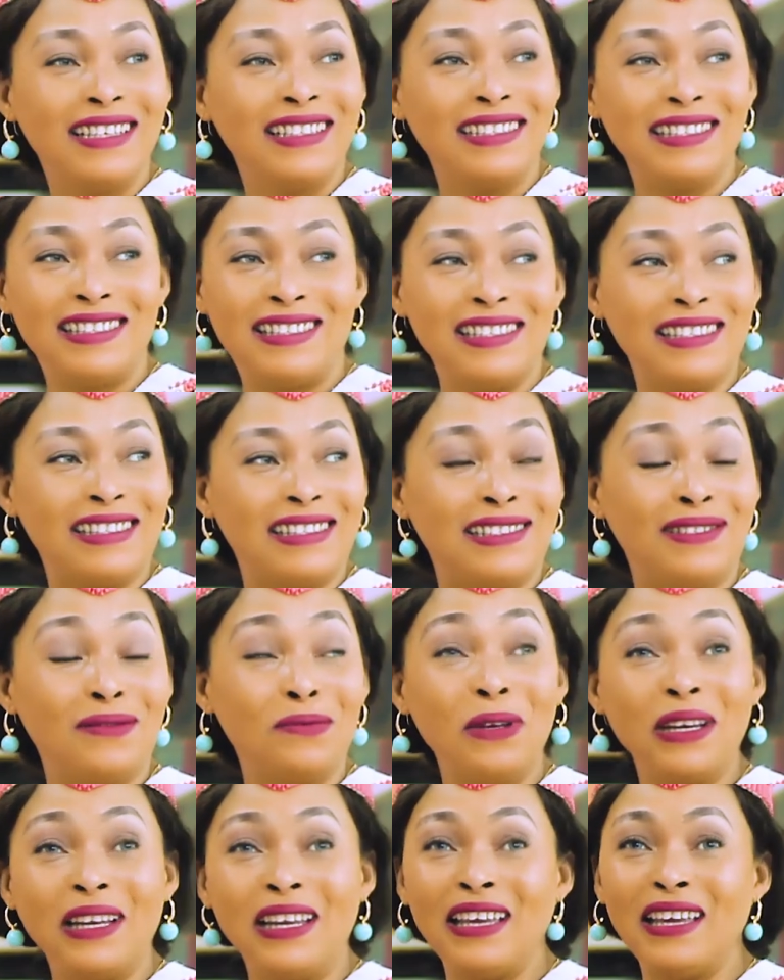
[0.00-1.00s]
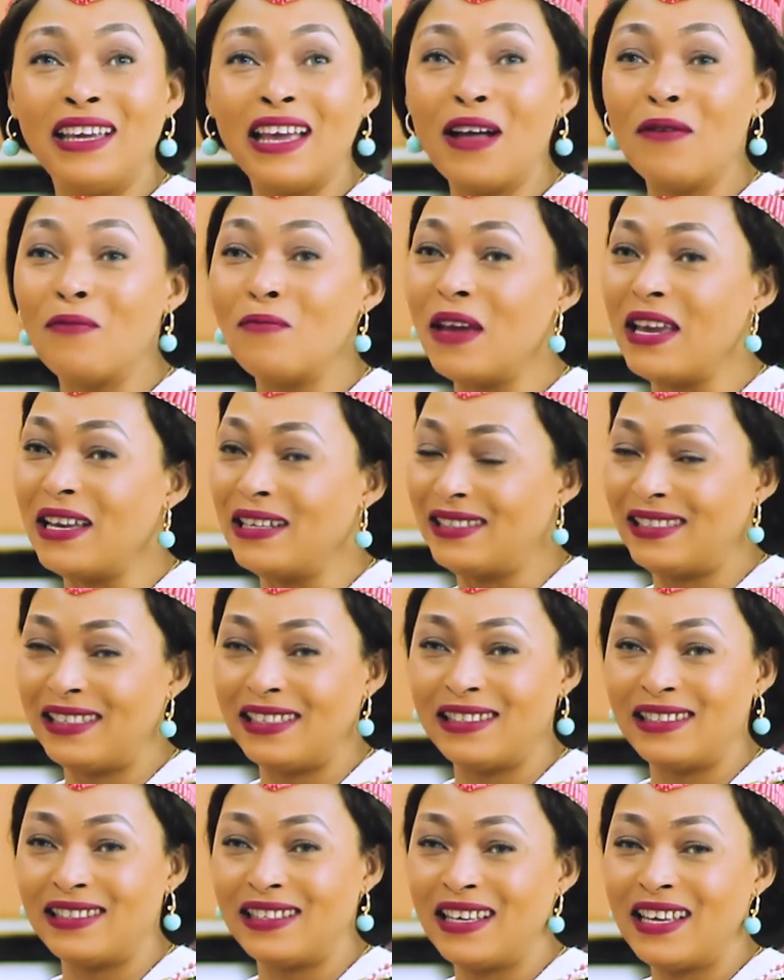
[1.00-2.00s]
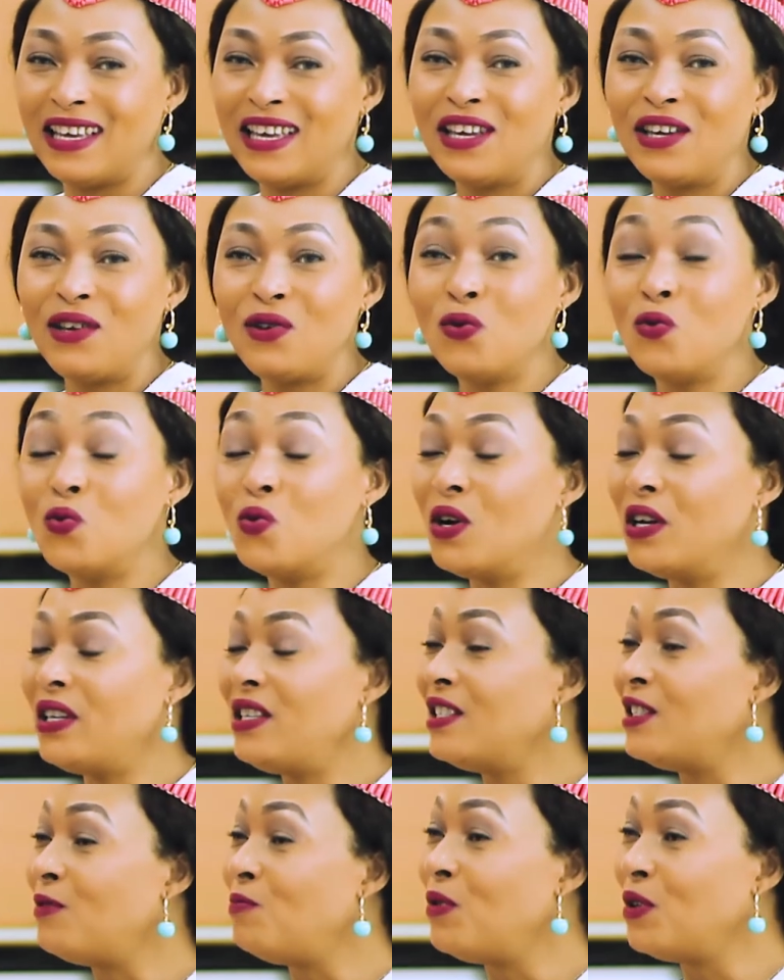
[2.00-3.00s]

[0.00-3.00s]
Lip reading: This is really amazing. Your work is